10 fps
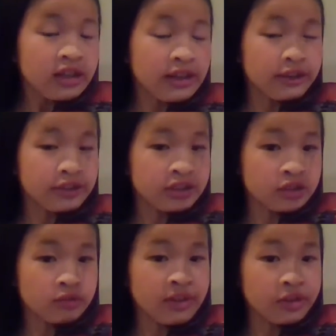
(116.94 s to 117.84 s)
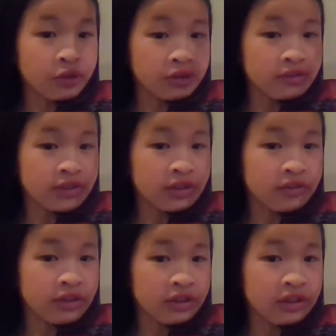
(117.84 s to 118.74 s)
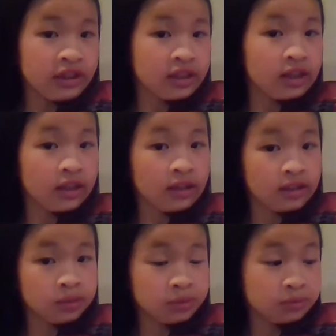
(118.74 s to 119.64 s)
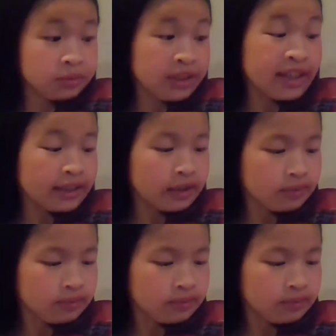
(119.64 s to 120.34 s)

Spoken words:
Now this is when you hold it very, very lightly.